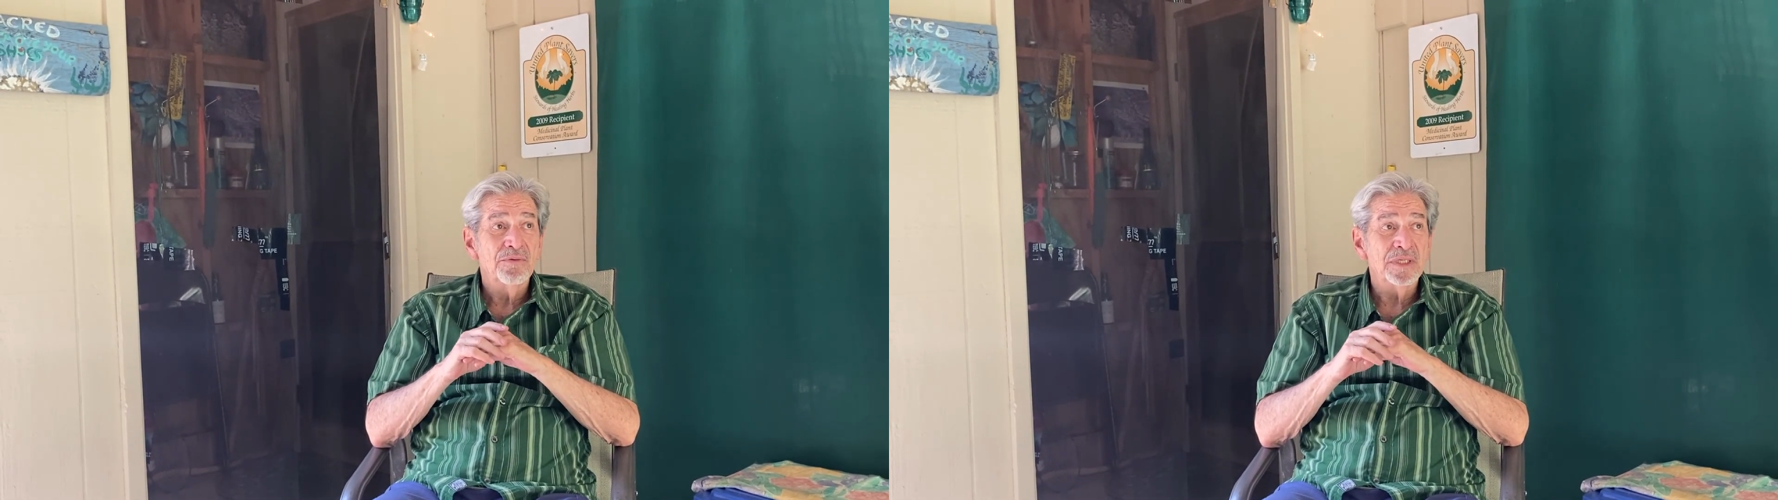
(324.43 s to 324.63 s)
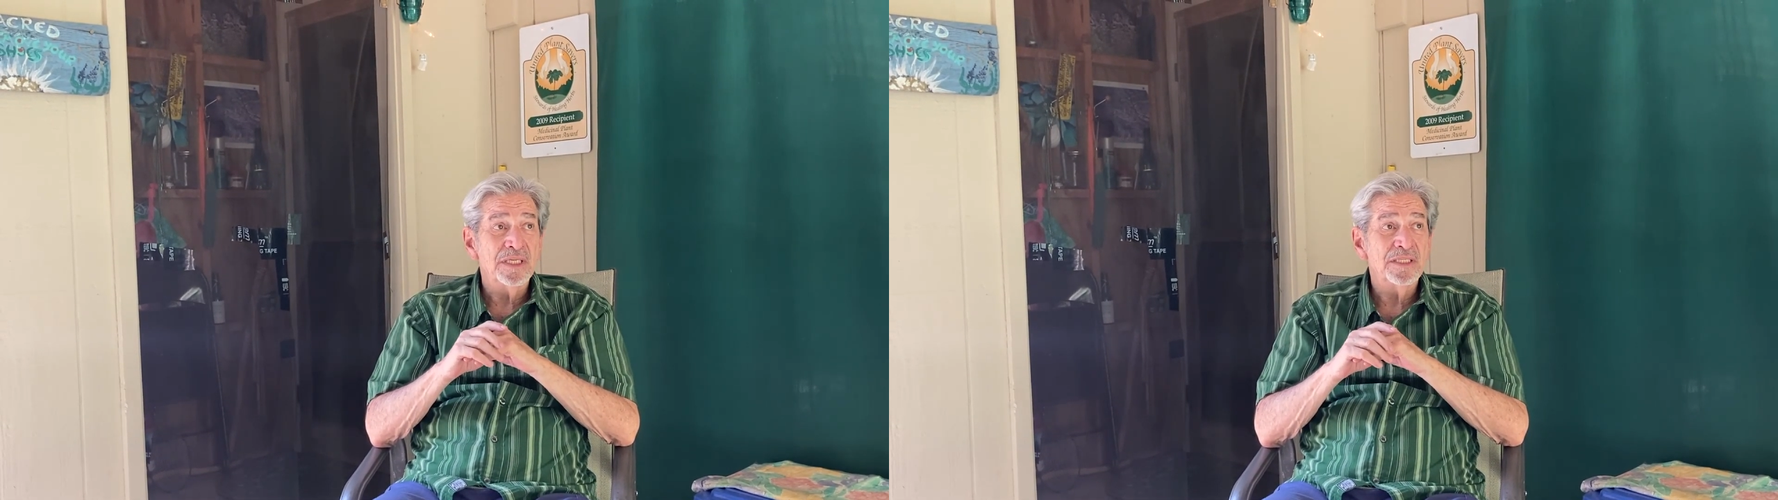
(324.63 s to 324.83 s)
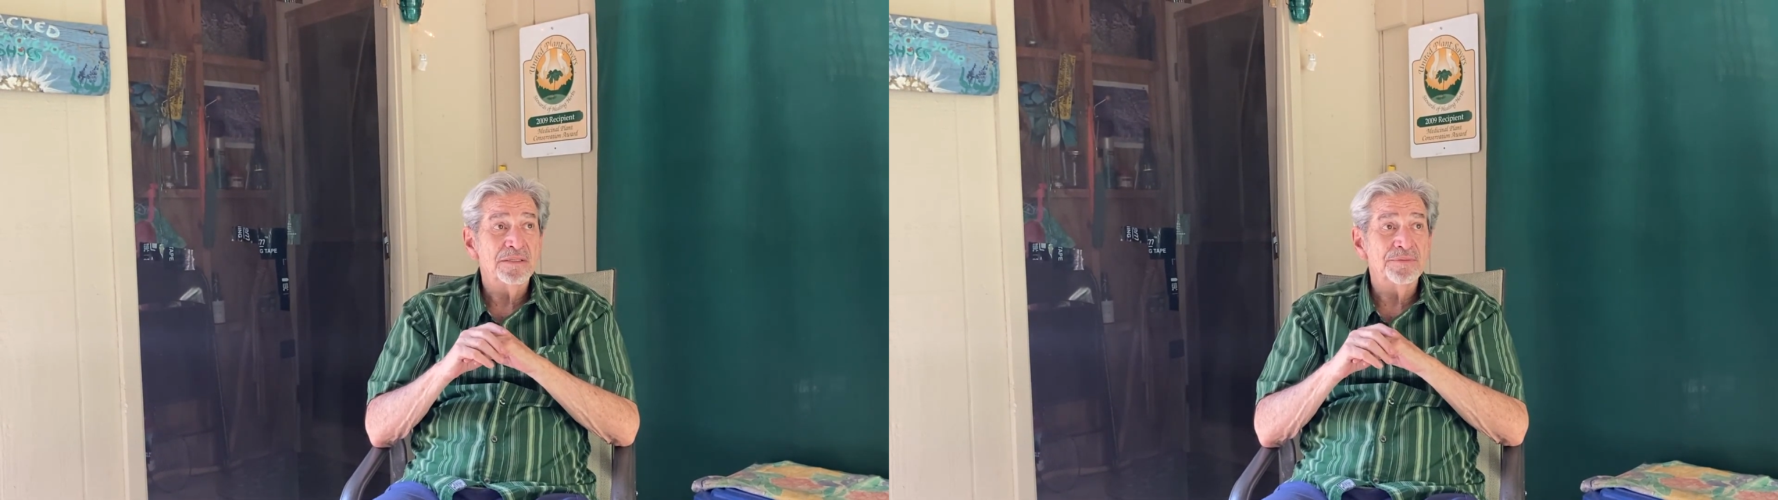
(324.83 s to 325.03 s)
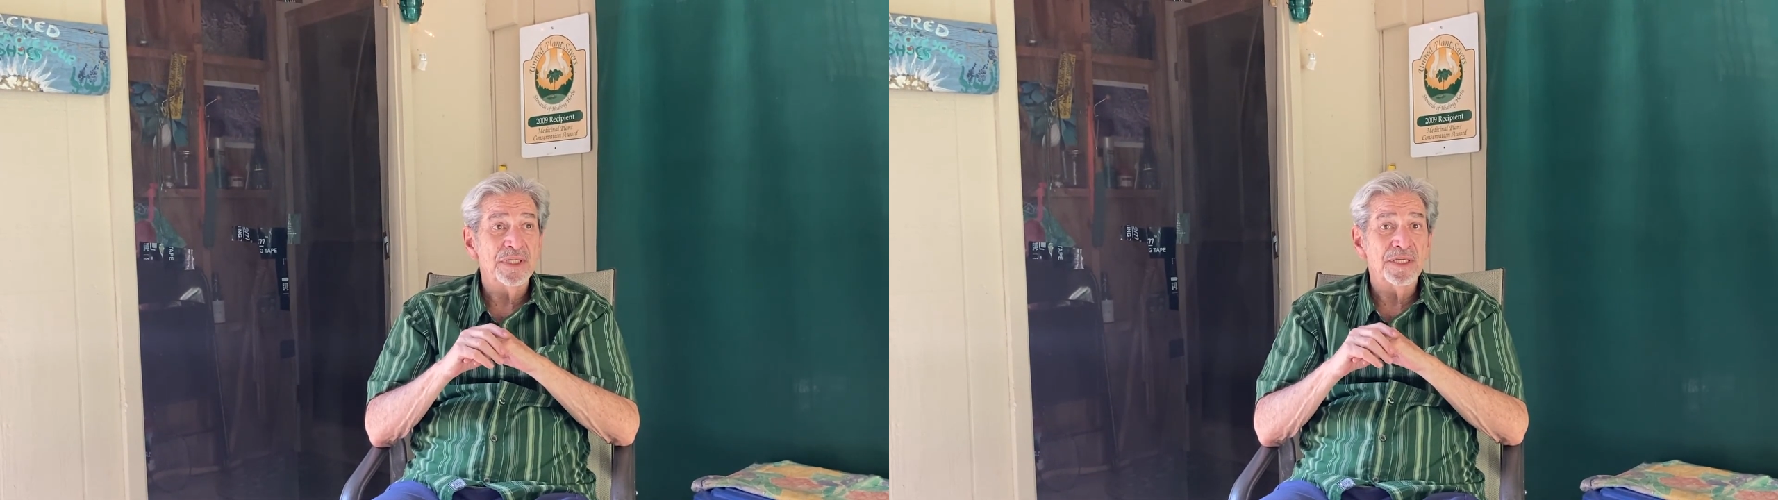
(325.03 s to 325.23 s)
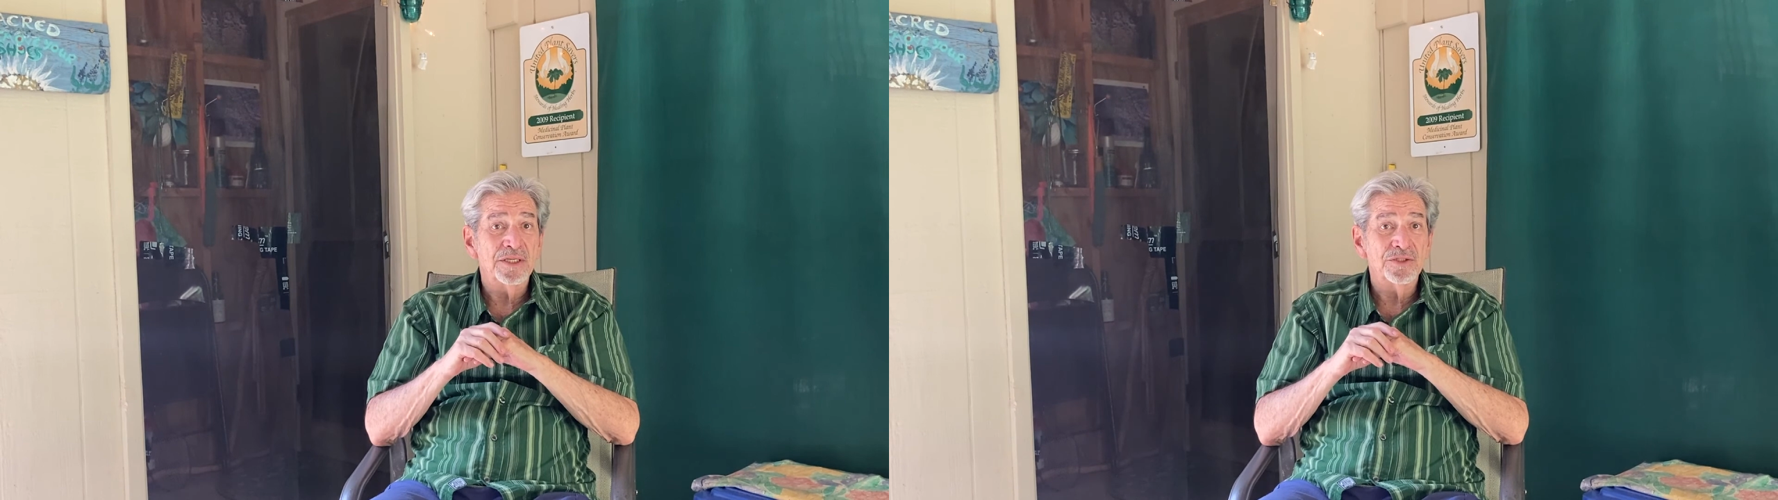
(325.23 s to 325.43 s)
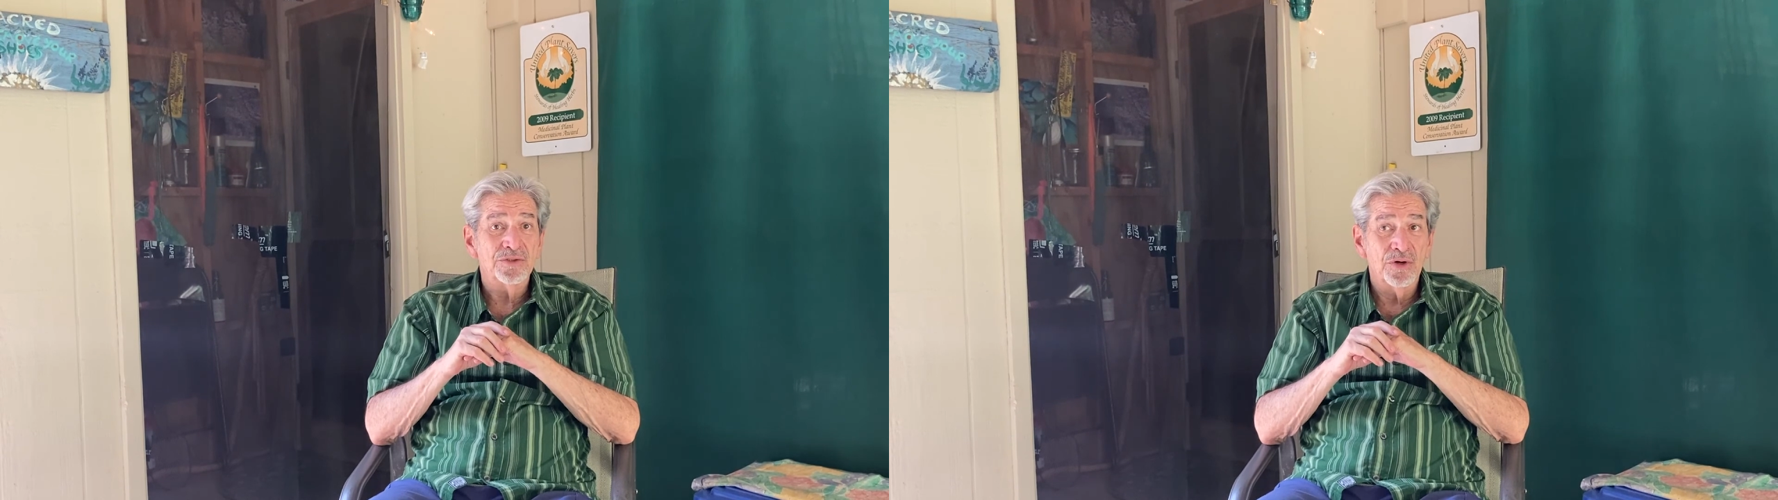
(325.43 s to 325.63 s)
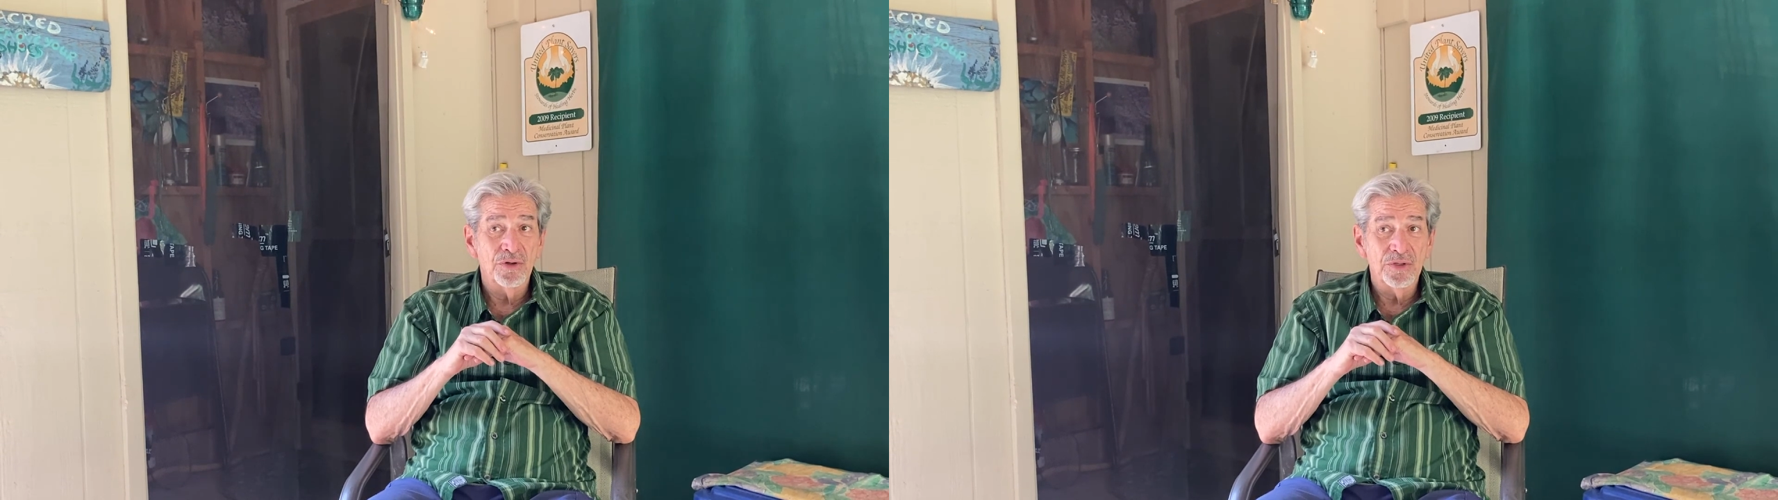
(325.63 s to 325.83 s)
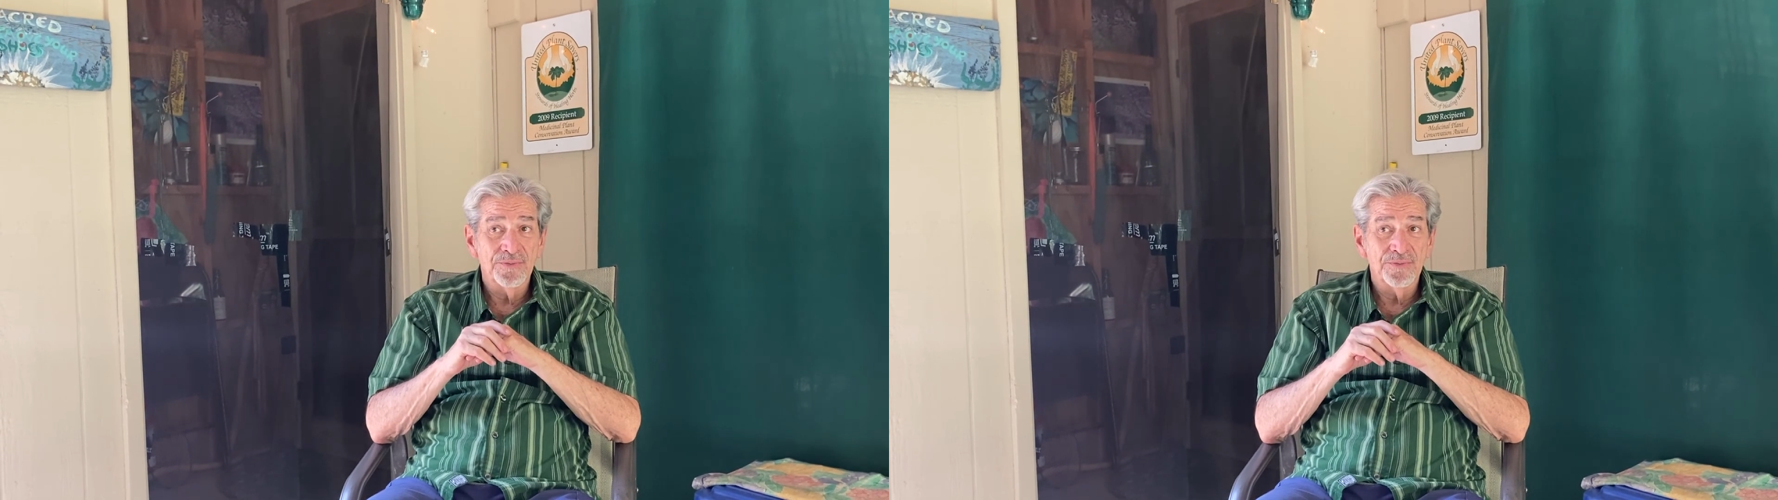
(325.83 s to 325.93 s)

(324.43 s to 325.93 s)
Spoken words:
We need to be in control